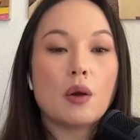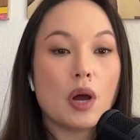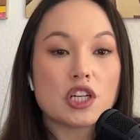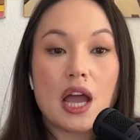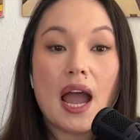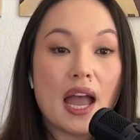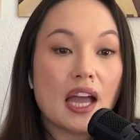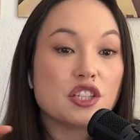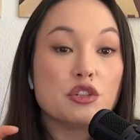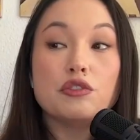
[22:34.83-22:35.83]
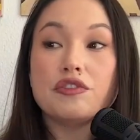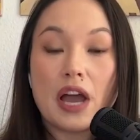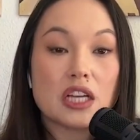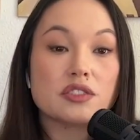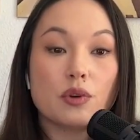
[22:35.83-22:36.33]
watch that. I had to
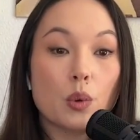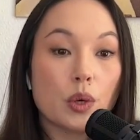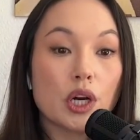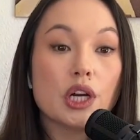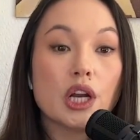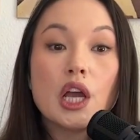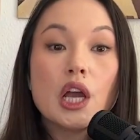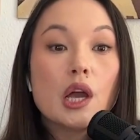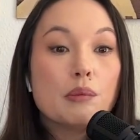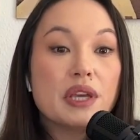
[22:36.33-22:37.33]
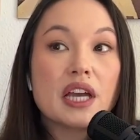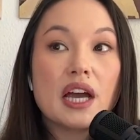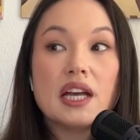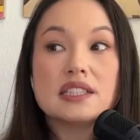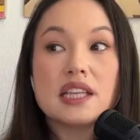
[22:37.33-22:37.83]
fast forward
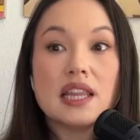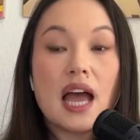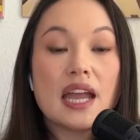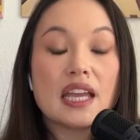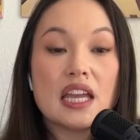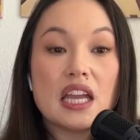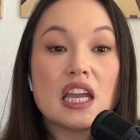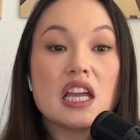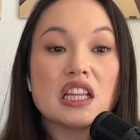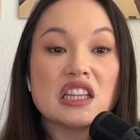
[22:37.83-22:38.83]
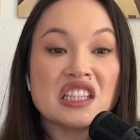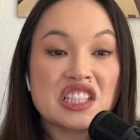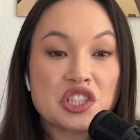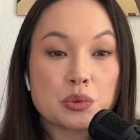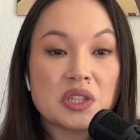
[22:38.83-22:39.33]
because no, like it
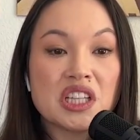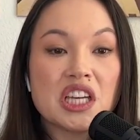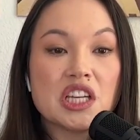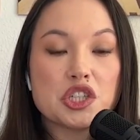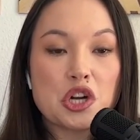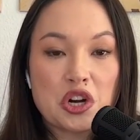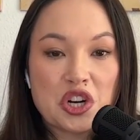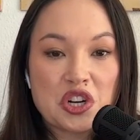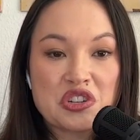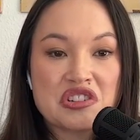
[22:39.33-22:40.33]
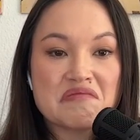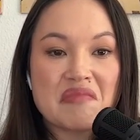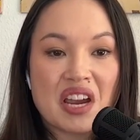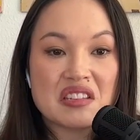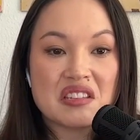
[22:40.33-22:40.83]
literally turned
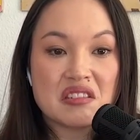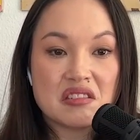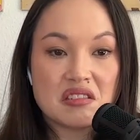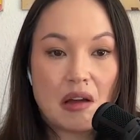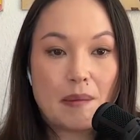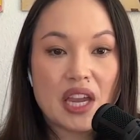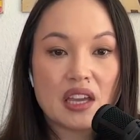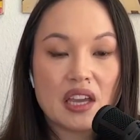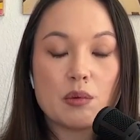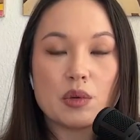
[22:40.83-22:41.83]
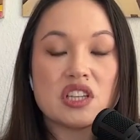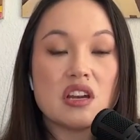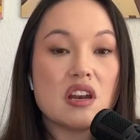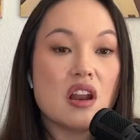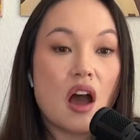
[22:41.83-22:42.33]
my stomach. It was
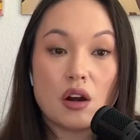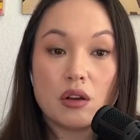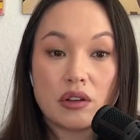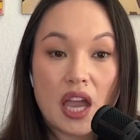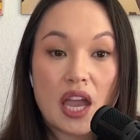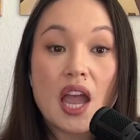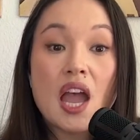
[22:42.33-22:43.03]
not it's, okay,